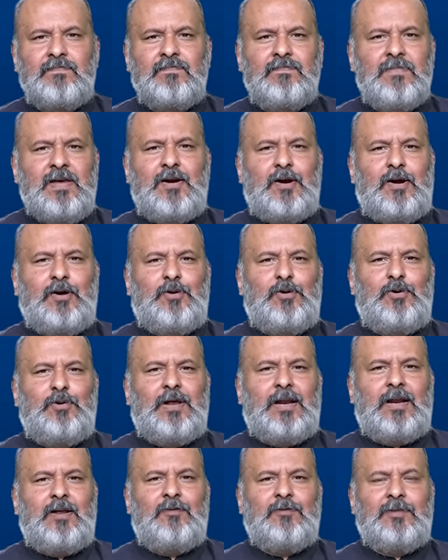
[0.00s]
We are not going
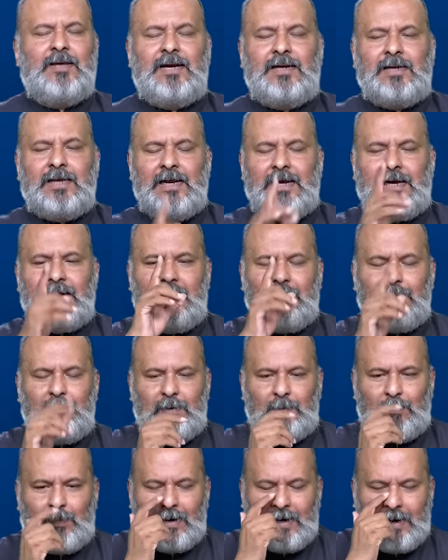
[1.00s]
to allow that.
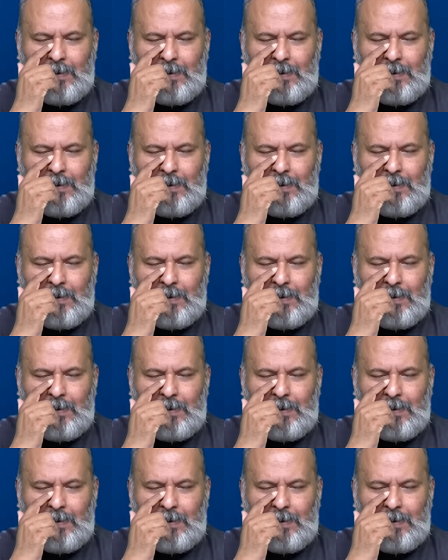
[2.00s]
Number one.